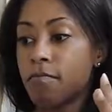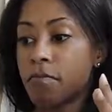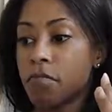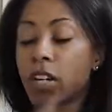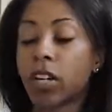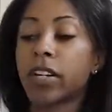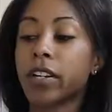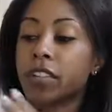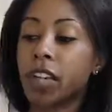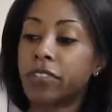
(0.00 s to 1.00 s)
you get all
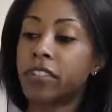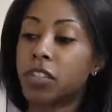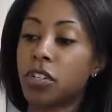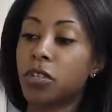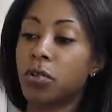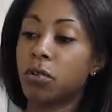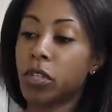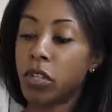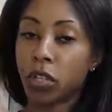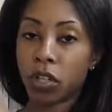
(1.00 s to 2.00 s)
your stuff
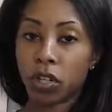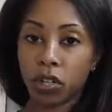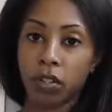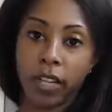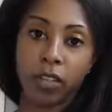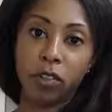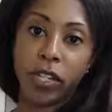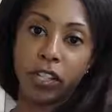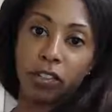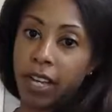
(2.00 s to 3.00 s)
into your, like
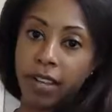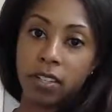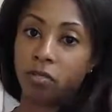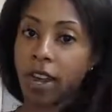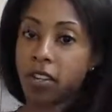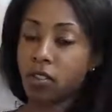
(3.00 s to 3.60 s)
on your list, right?